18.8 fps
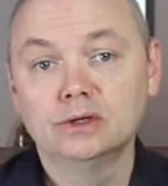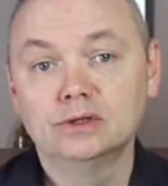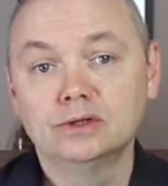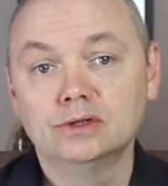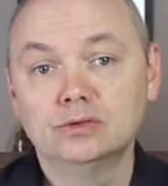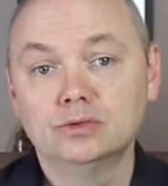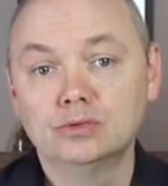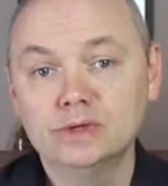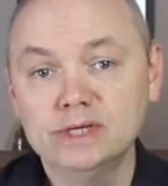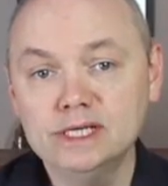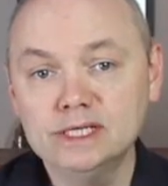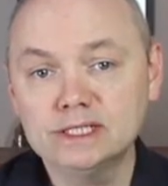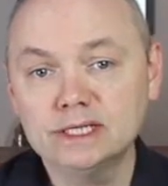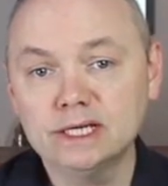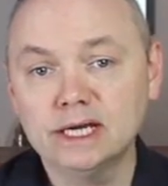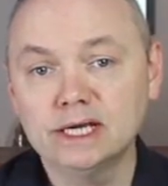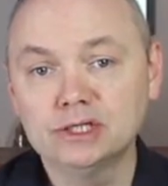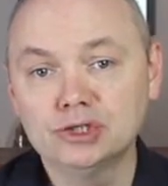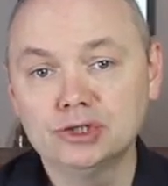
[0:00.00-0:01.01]
The reason
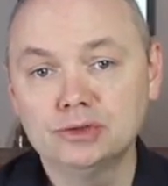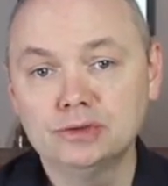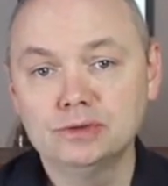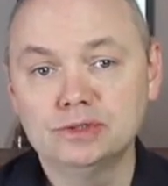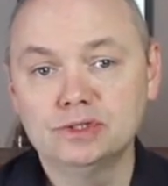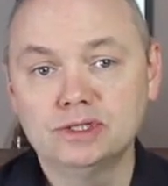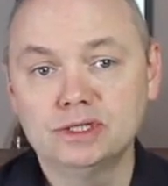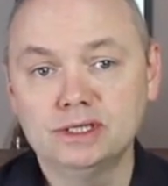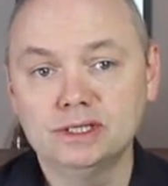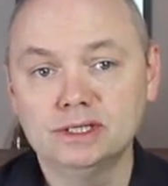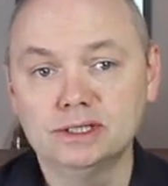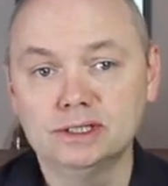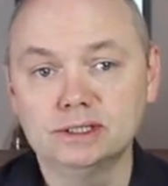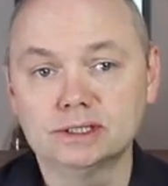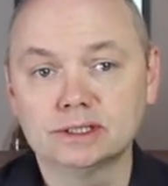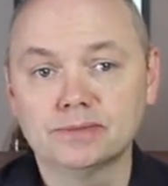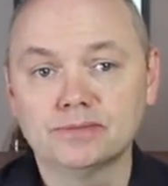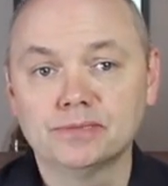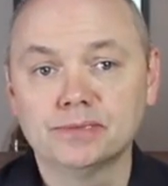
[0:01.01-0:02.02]
I choose
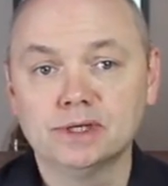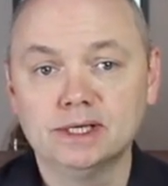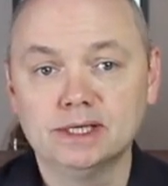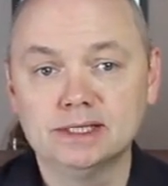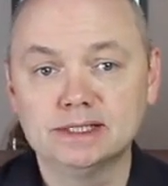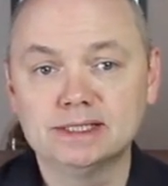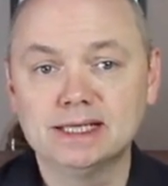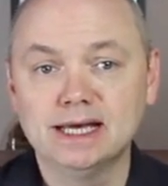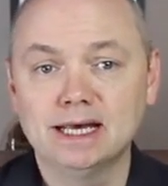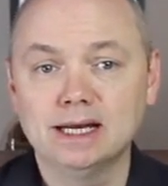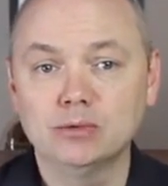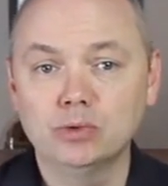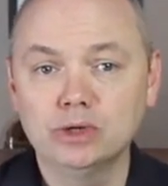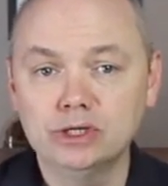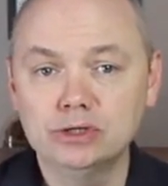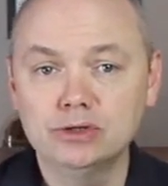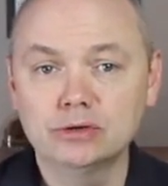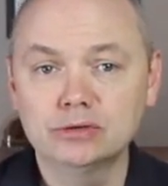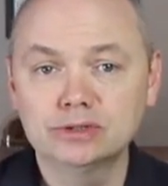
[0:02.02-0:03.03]
these is that we
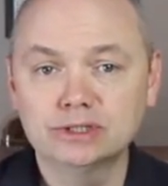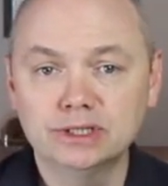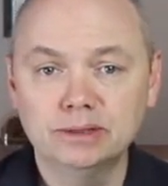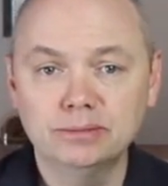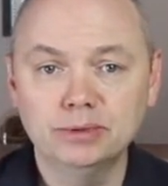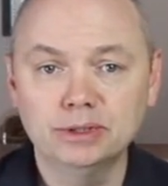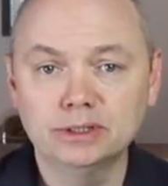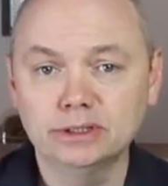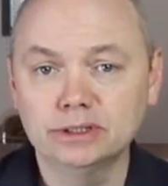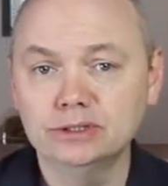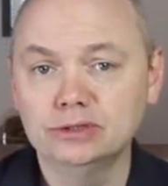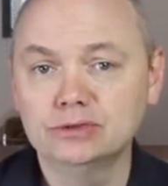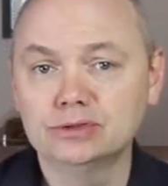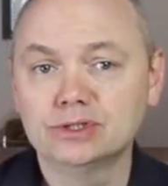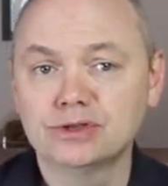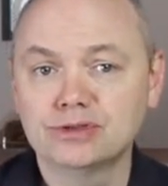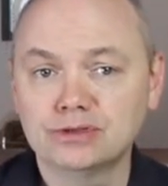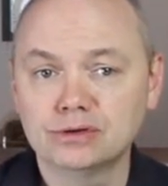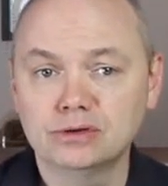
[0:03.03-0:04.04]
don't typically use
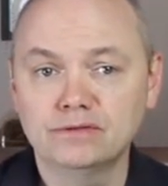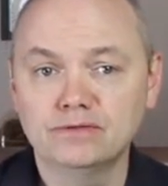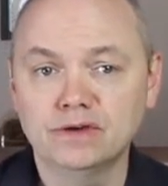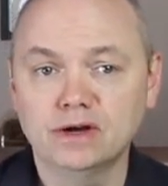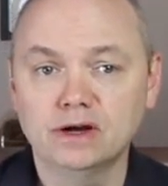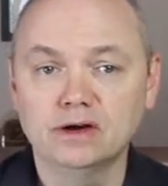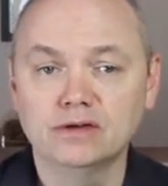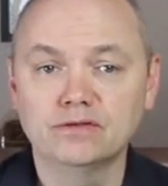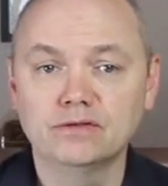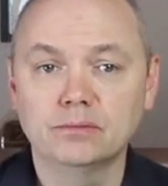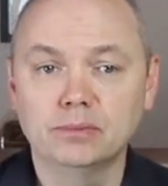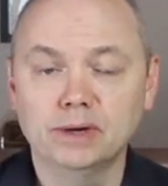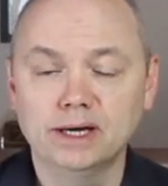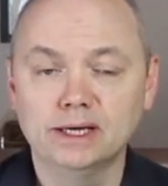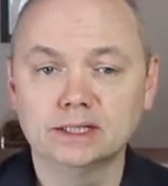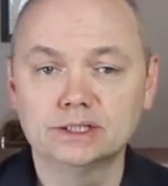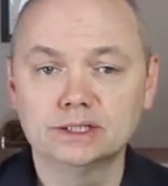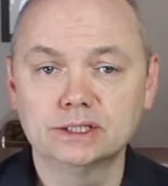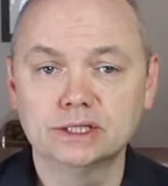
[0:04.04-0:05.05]
the third valve by
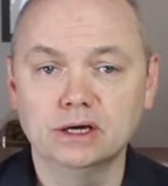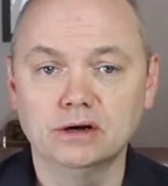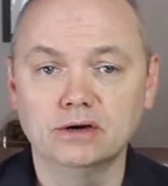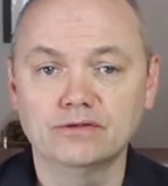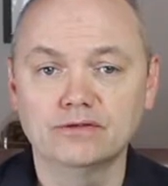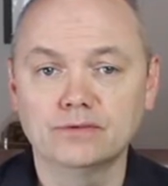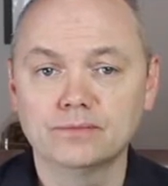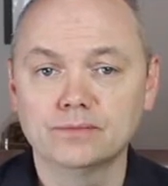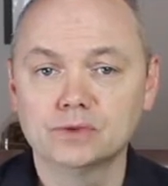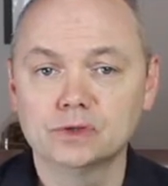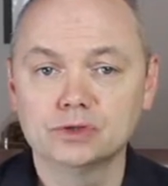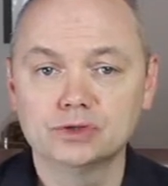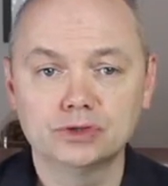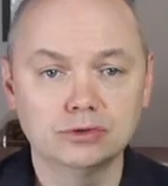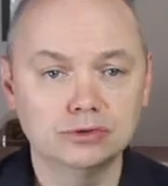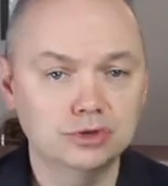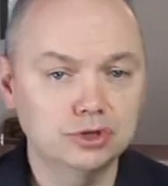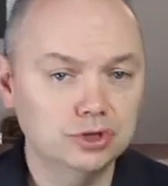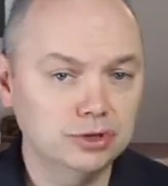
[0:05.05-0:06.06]
itself,
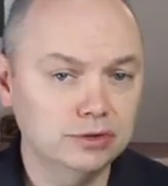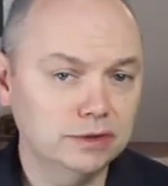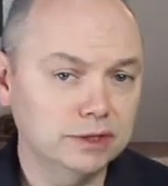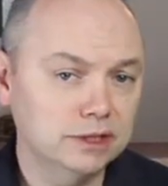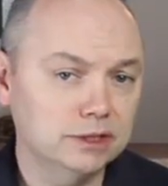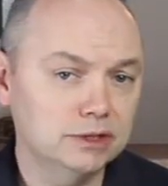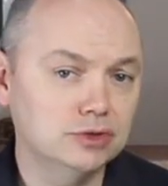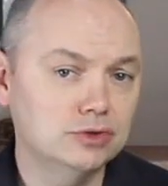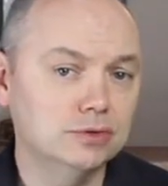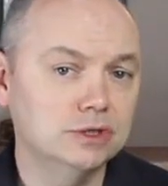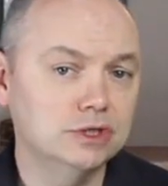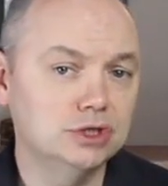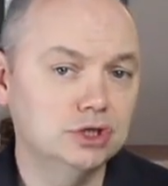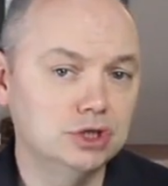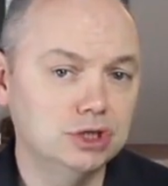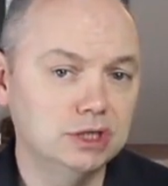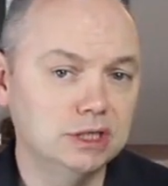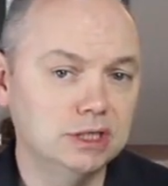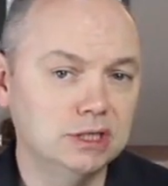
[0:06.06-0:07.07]
so tuning it to a
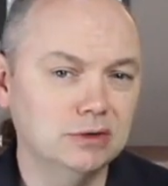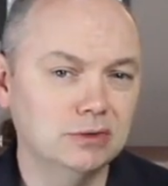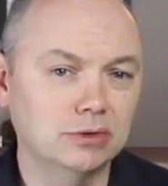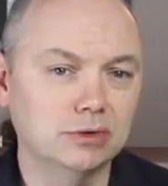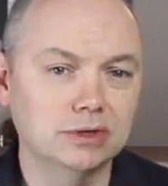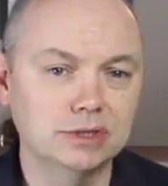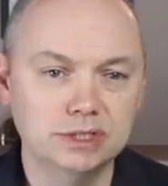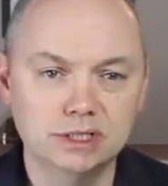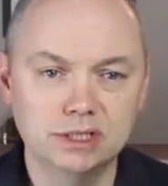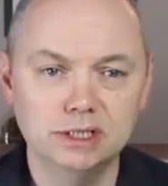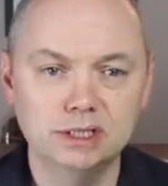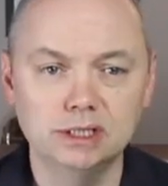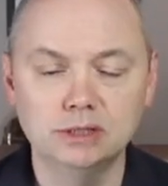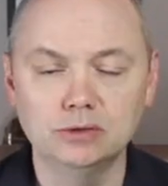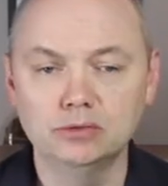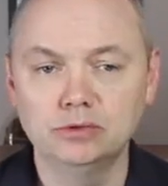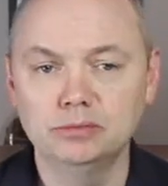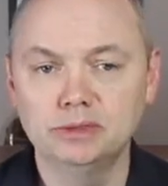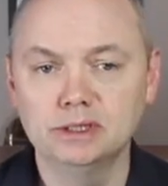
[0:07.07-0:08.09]
G or a D
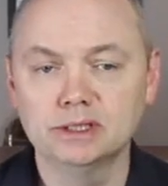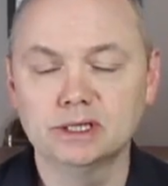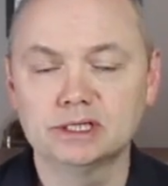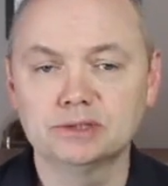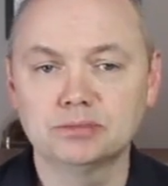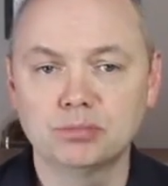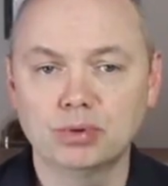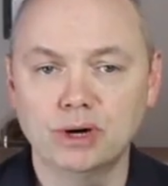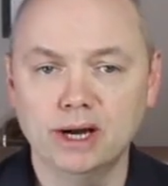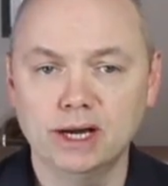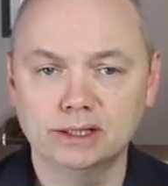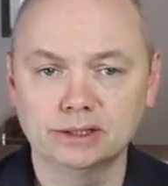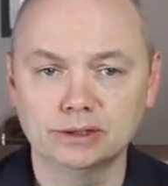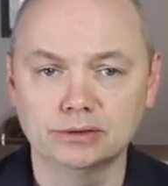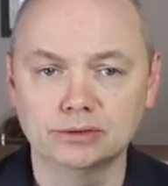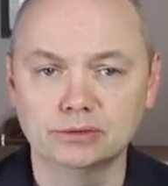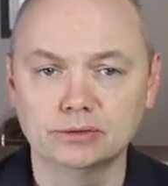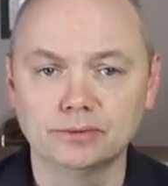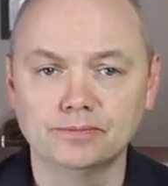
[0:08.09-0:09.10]
would be less
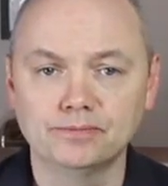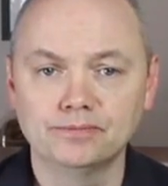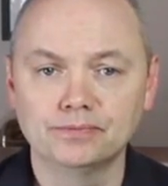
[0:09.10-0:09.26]
practical.